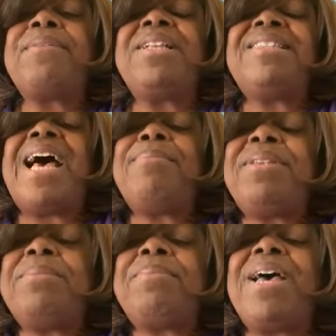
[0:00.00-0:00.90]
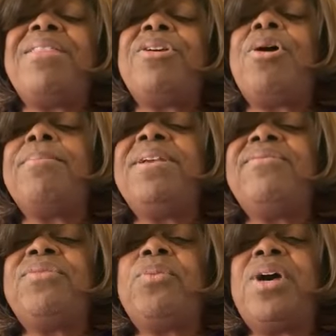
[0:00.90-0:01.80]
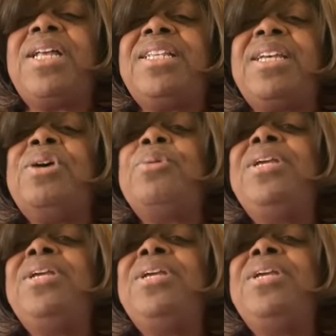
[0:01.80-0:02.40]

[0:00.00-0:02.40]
adopted by the Army of Rwanda.